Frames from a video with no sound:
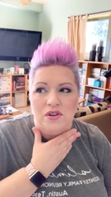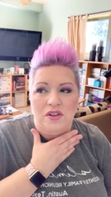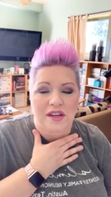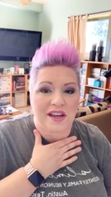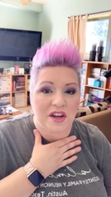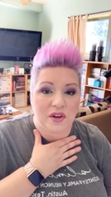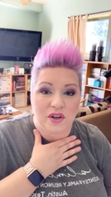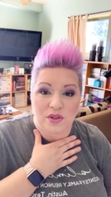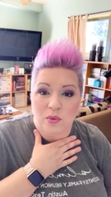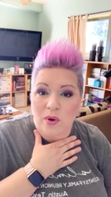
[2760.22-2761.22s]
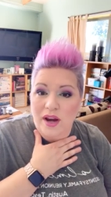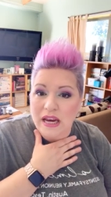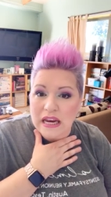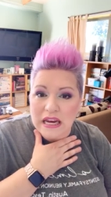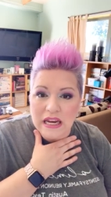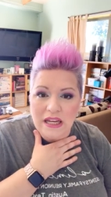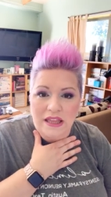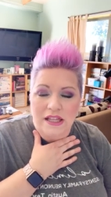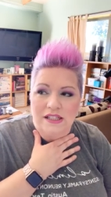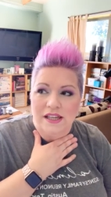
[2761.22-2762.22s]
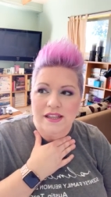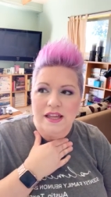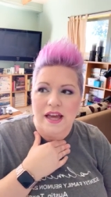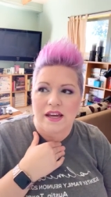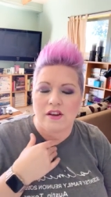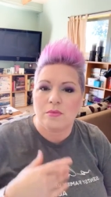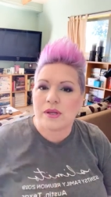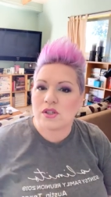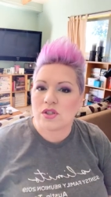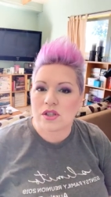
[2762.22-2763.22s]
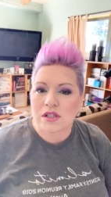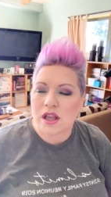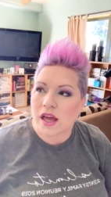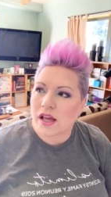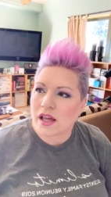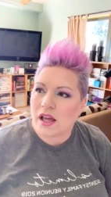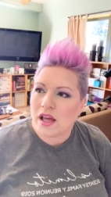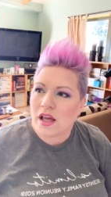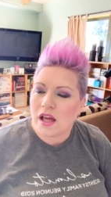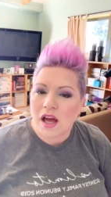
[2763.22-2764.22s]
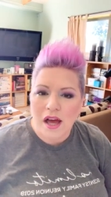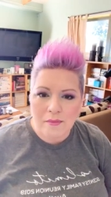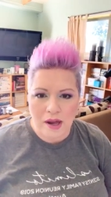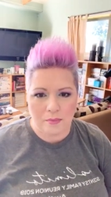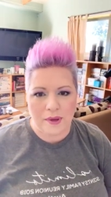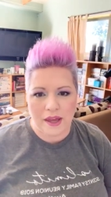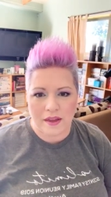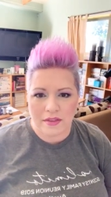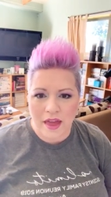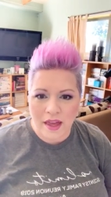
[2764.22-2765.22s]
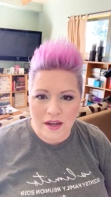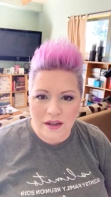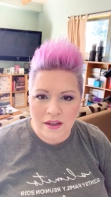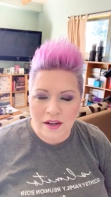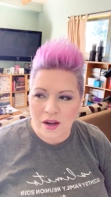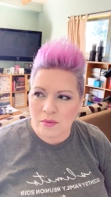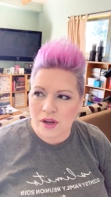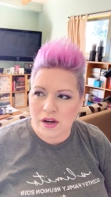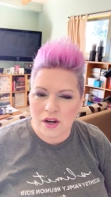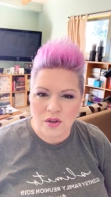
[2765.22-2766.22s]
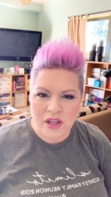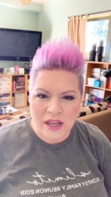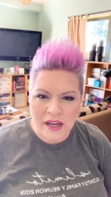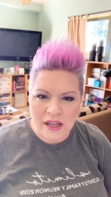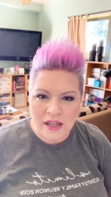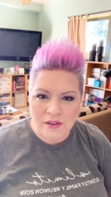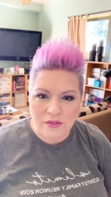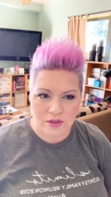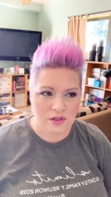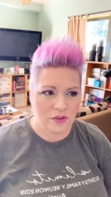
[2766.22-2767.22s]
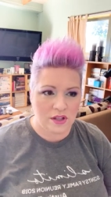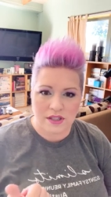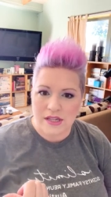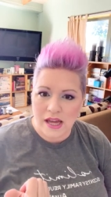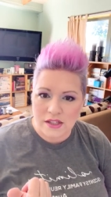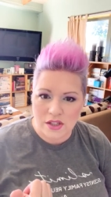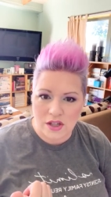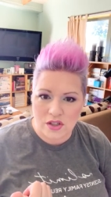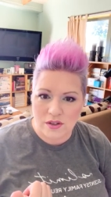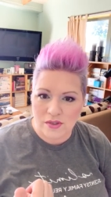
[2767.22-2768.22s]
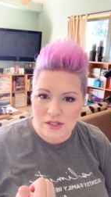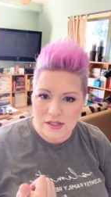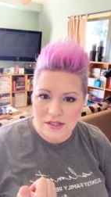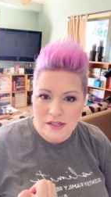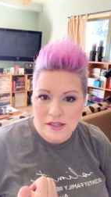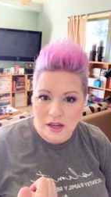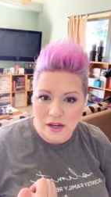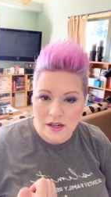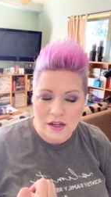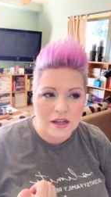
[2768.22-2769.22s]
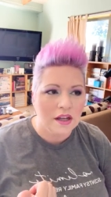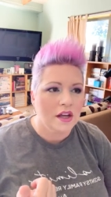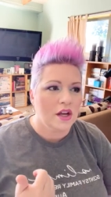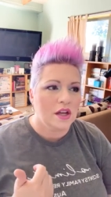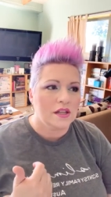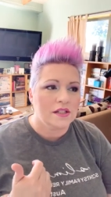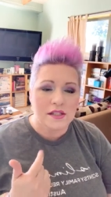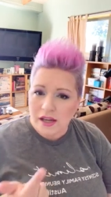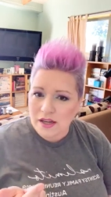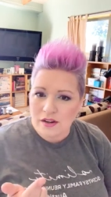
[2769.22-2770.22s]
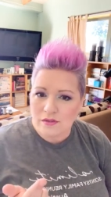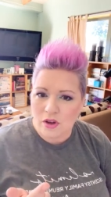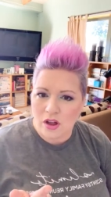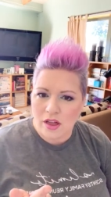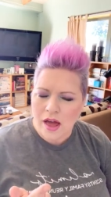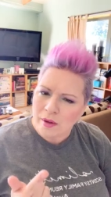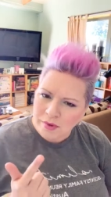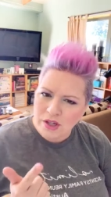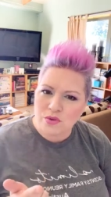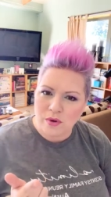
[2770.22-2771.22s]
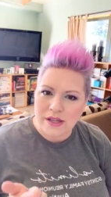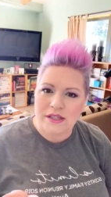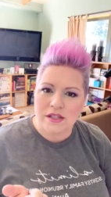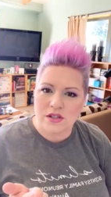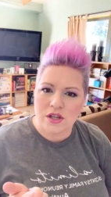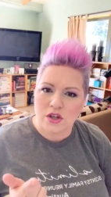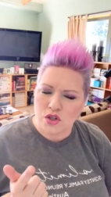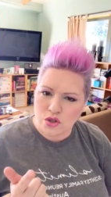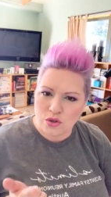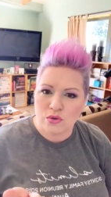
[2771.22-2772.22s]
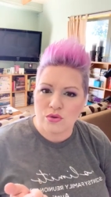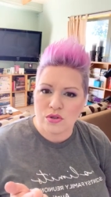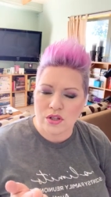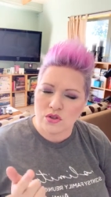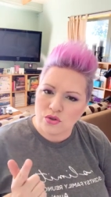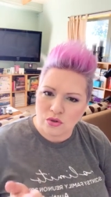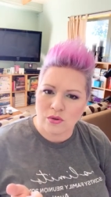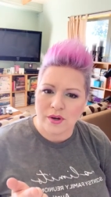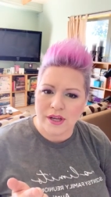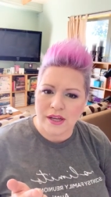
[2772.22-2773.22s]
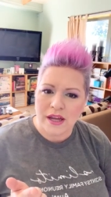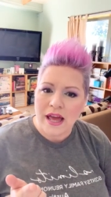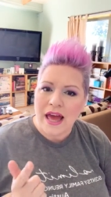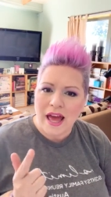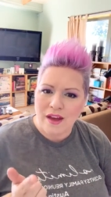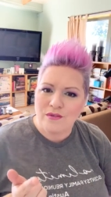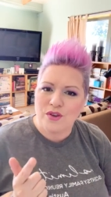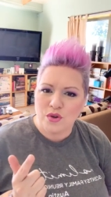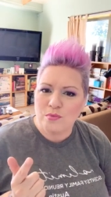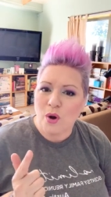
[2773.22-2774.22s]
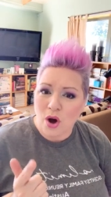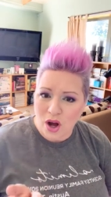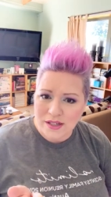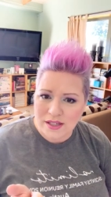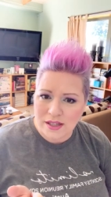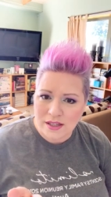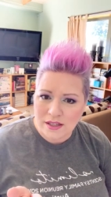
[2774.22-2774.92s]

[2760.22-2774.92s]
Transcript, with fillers: are like 120 things like that and everybody's just like i'm not paying that and i went are you kidding first of all it's a tax deduction if it says Scentsy on it second of all how many dresses and shoes and jewelry have you bought